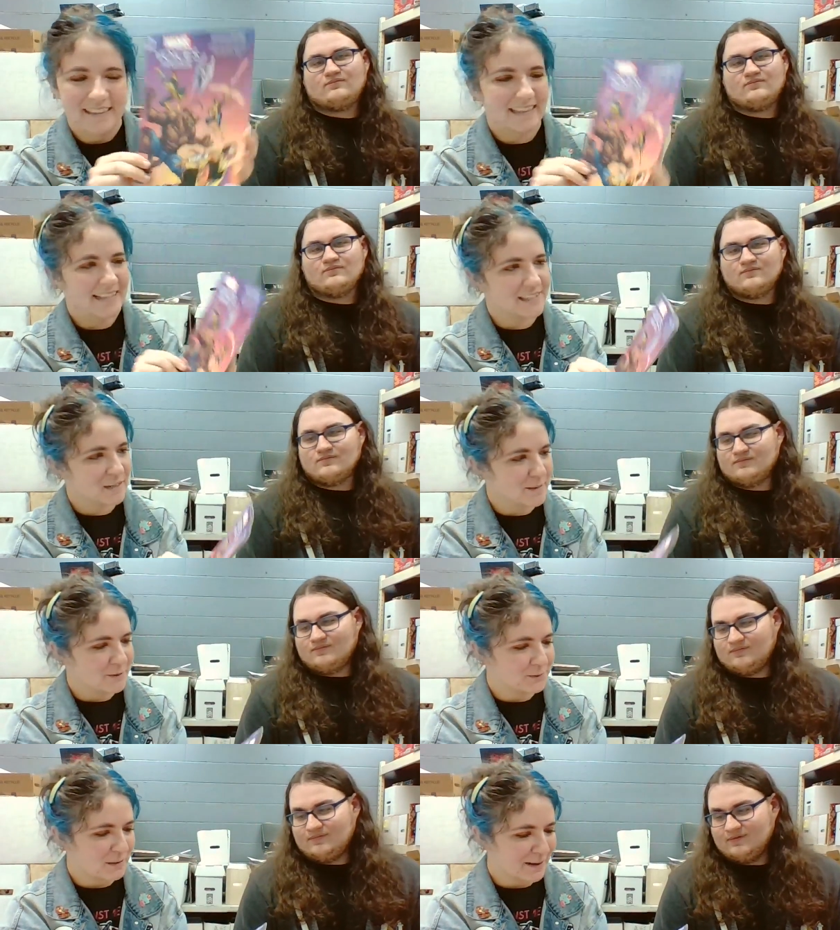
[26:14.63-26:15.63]
Speaker 1: That's gonna be
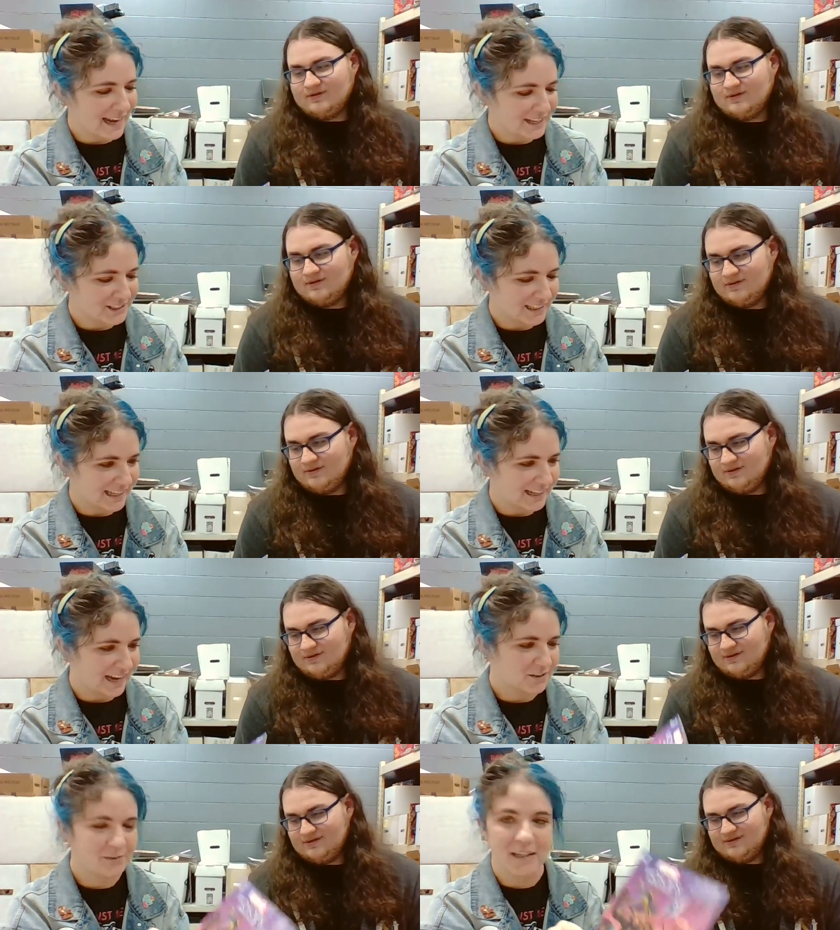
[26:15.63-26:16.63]
cool. I might actually. I
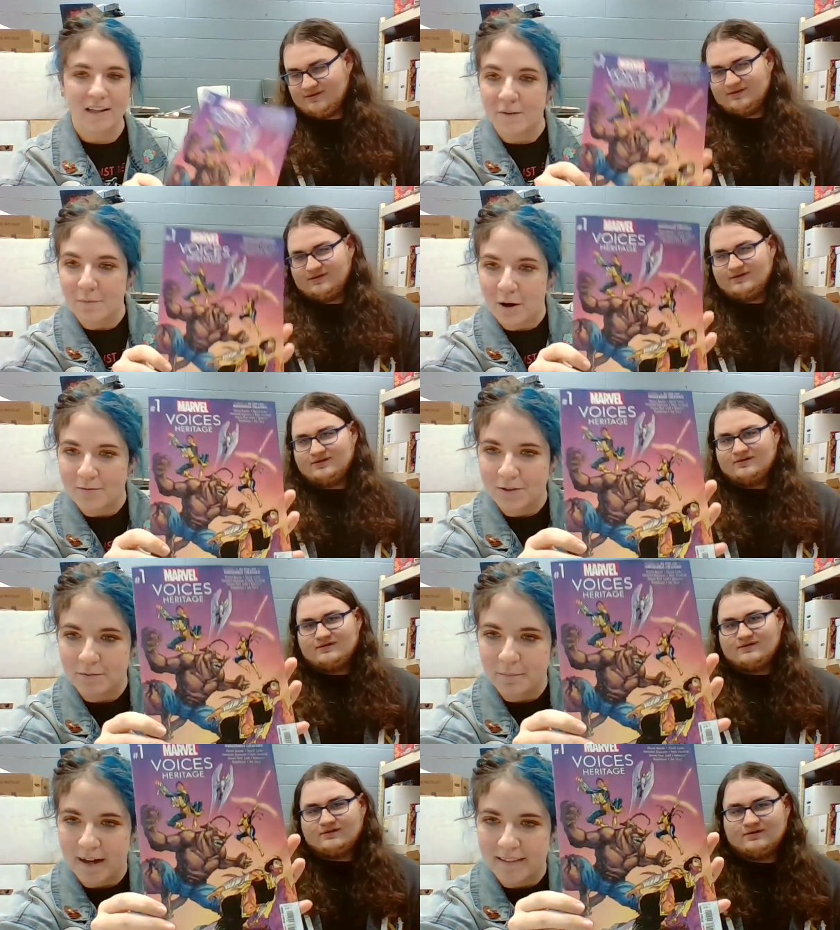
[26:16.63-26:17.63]
don't read a lot of Marvel,
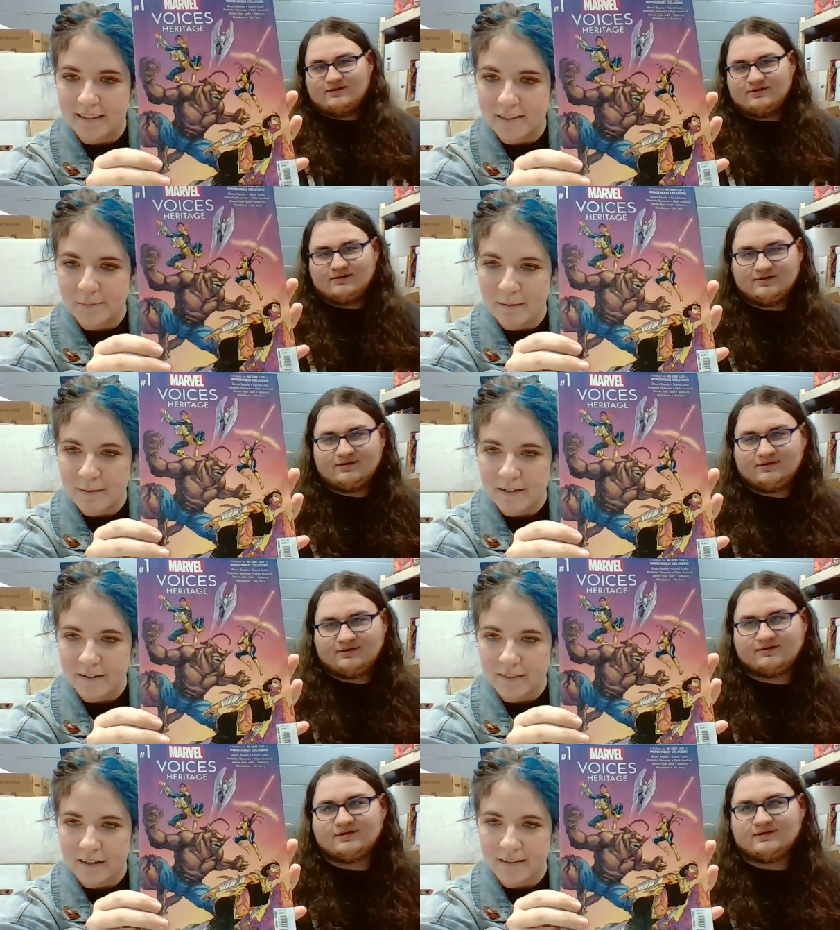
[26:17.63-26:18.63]
but this might be a
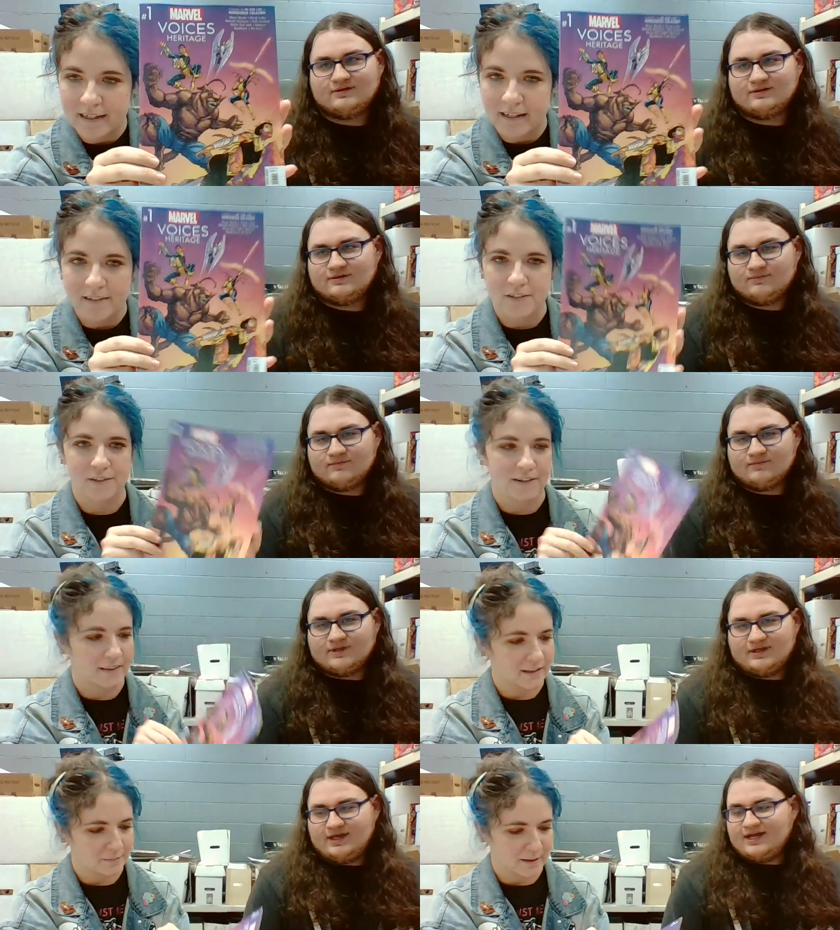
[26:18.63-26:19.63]
good thing to get into. I
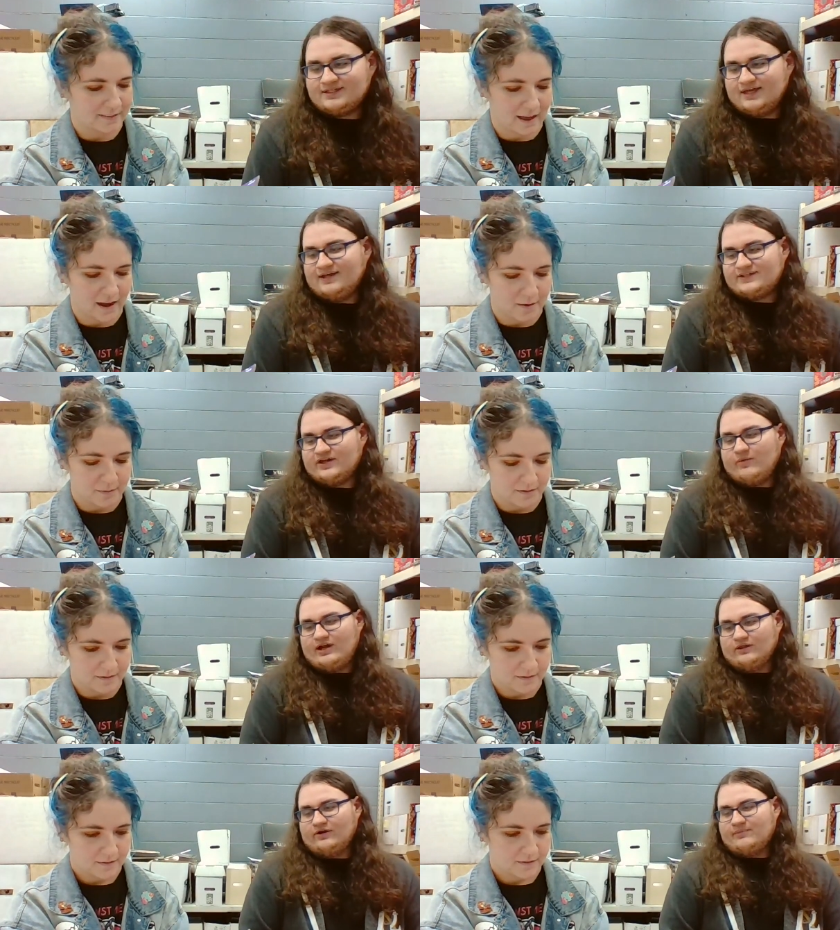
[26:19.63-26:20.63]
think I'll yeah, pick that up. it's a
Speaker 2: good way
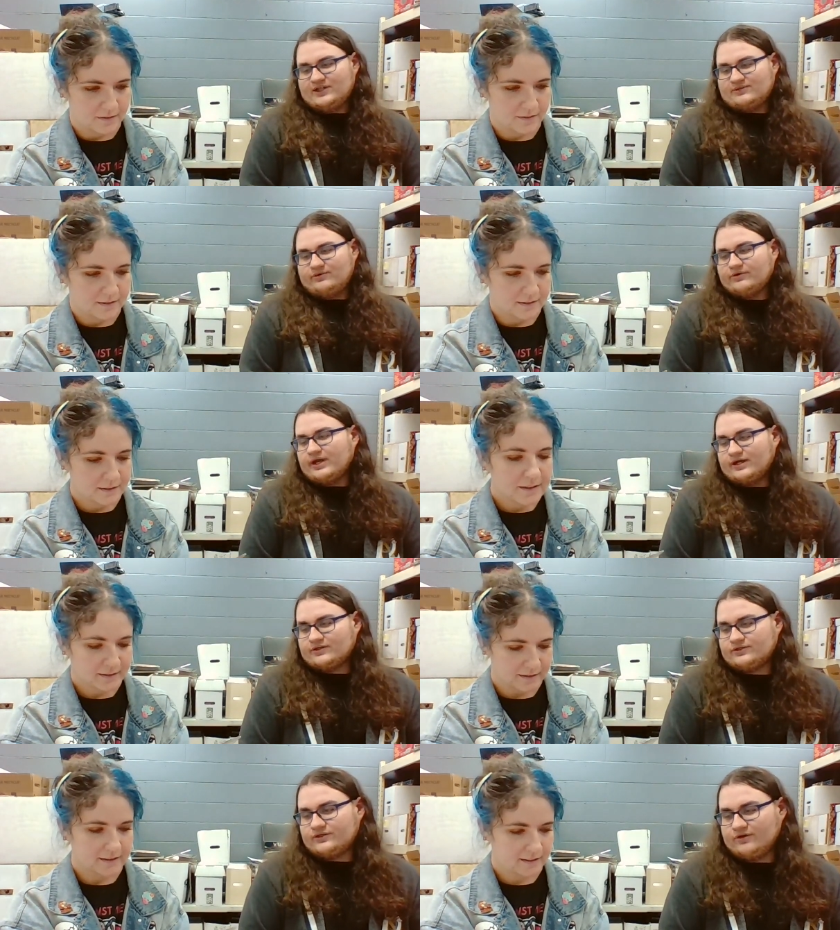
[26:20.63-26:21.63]
to learn about some new
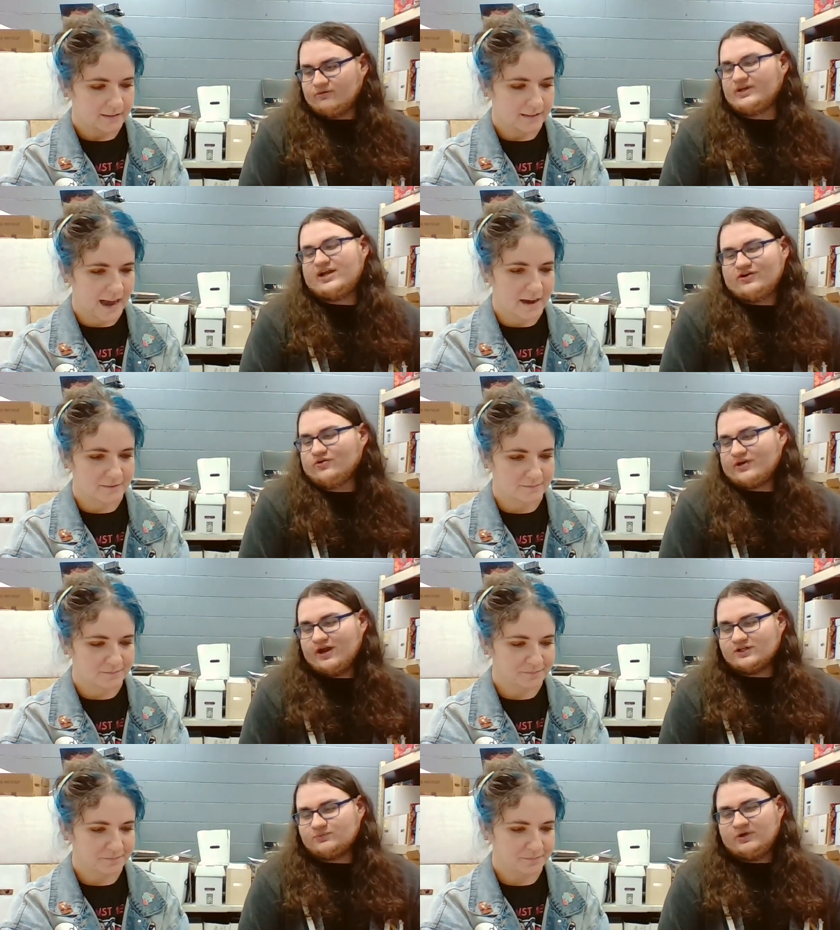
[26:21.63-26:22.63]
characters too. Well, not yeah. new
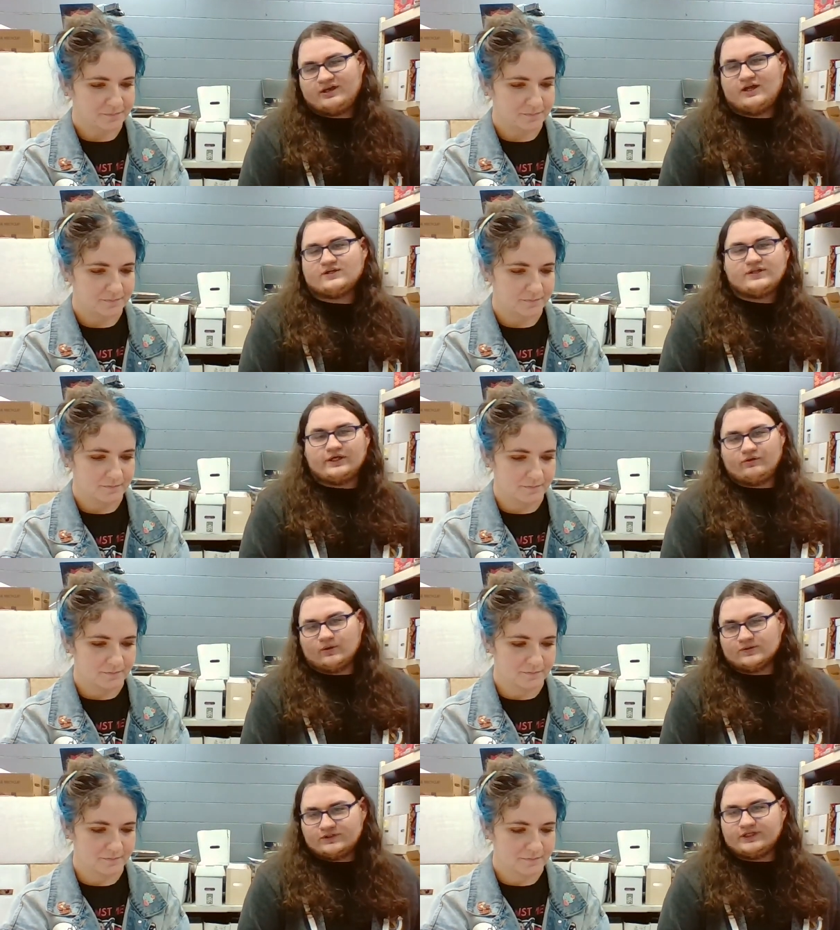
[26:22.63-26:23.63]
characters, but characters that you
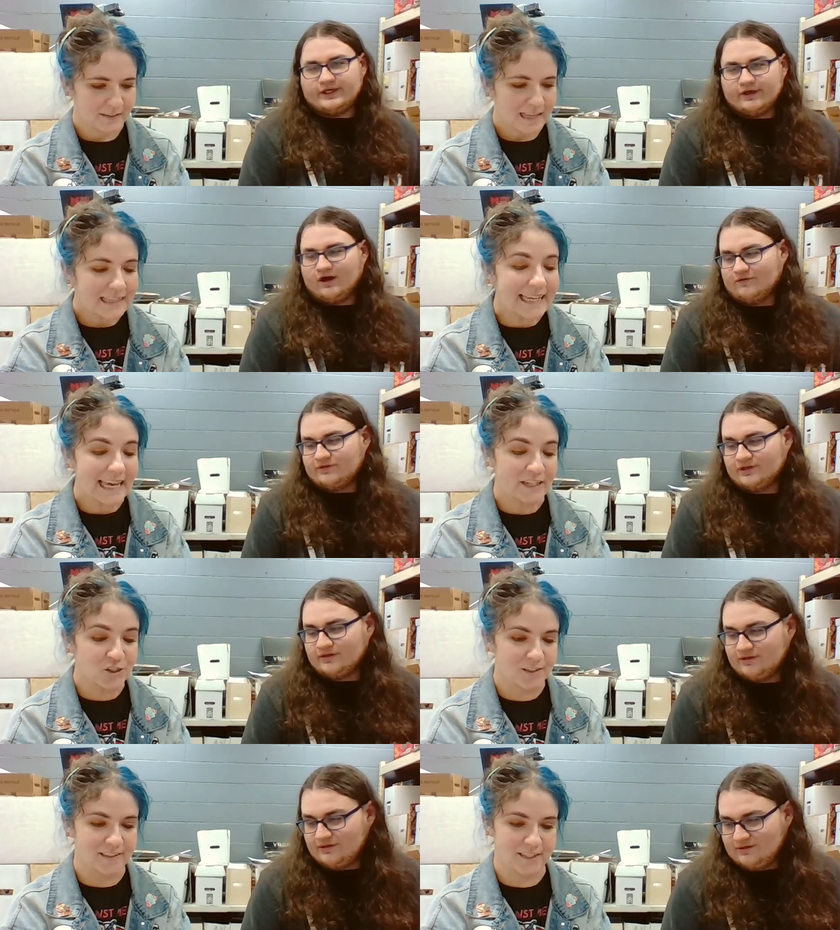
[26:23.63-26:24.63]
don't see.
Speaker 1: Like
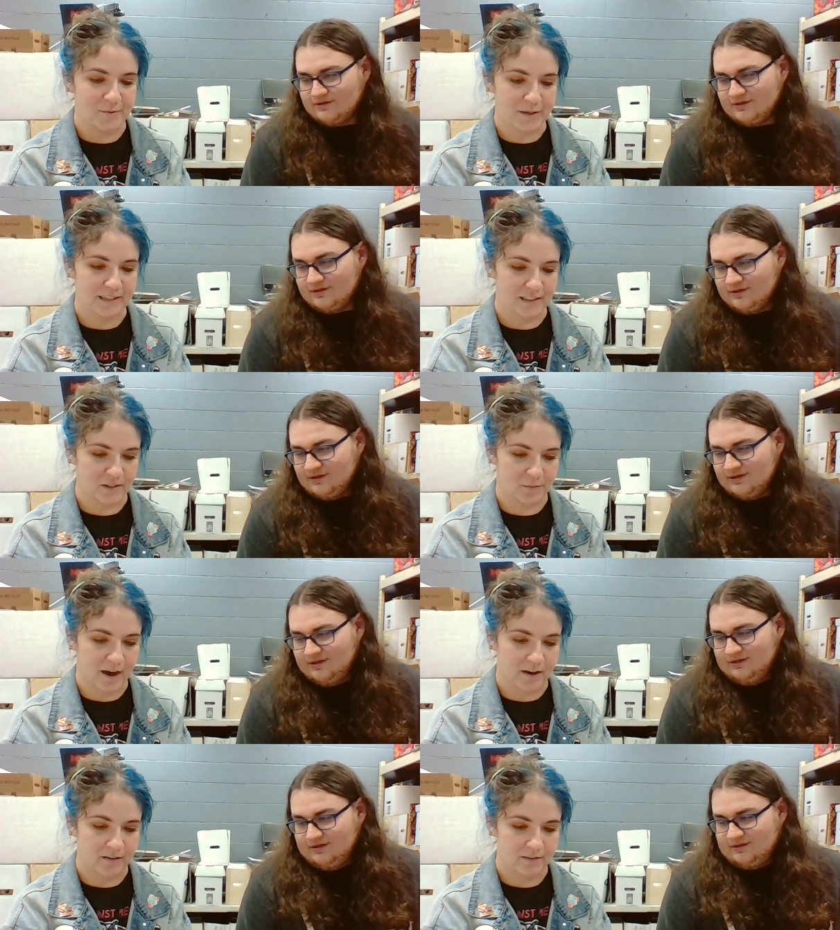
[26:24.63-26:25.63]
interesting ones as
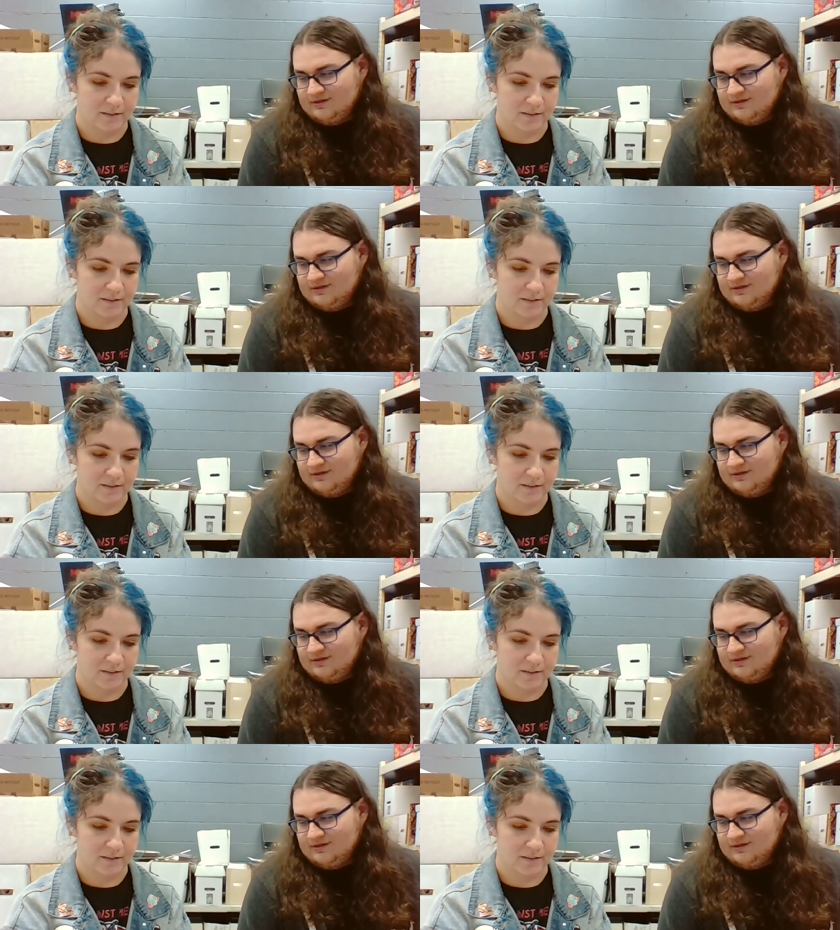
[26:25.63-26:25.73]
well.